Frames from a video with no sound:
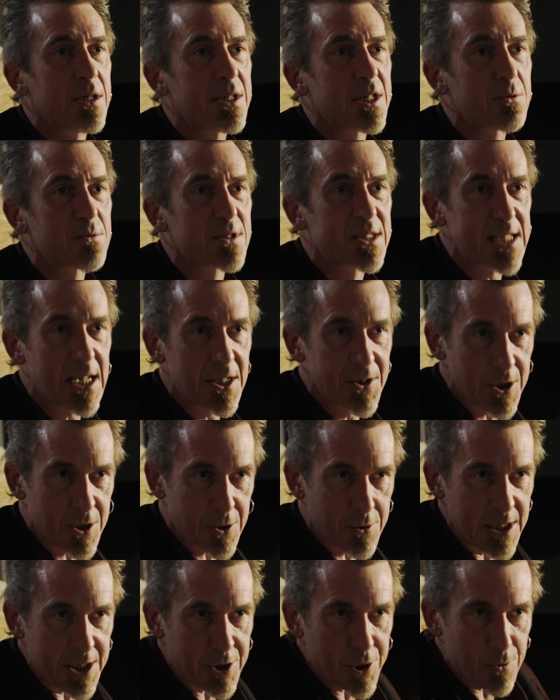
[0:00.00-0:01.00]
And it was then
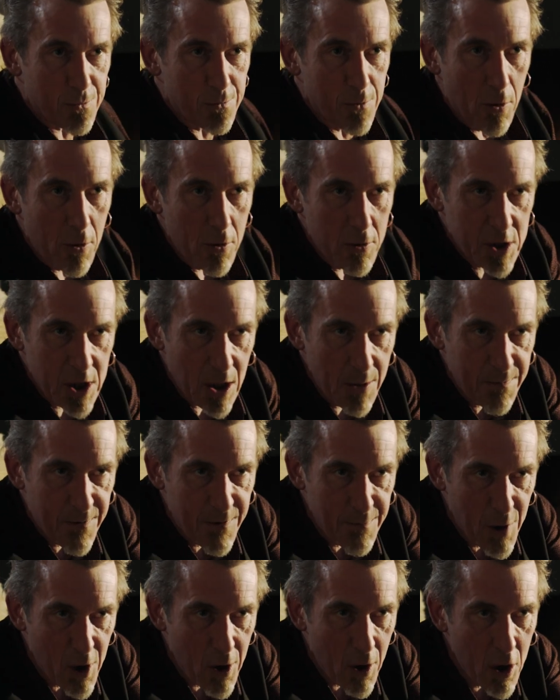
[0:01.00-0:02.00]
the creature rose up
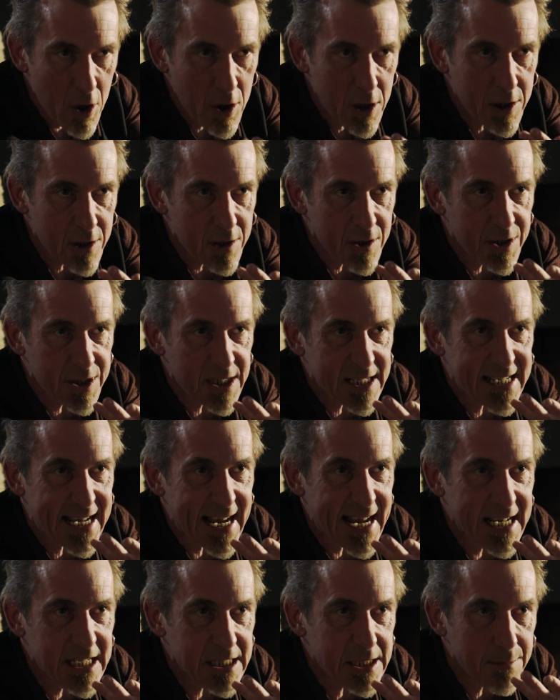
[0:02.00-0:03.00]
from her hunkers and
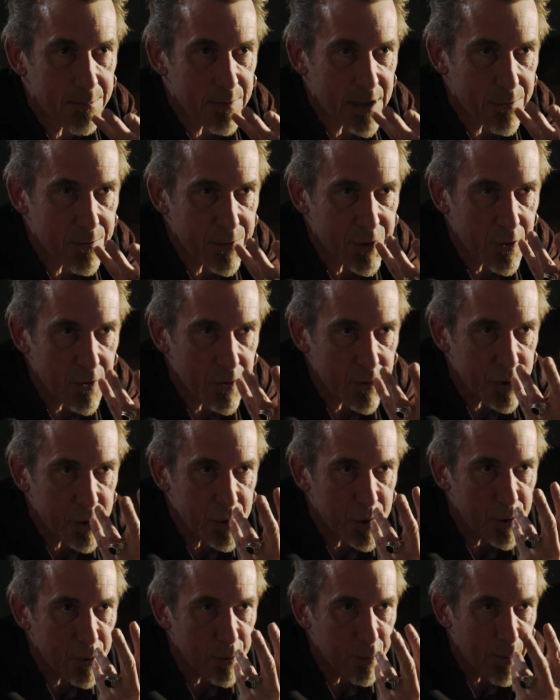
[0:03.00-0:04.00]
gazed at me with
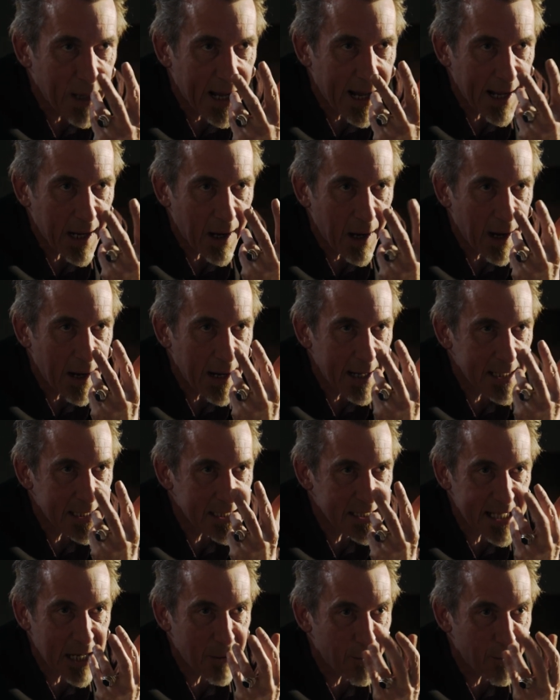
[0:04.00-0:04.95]
those two black eyes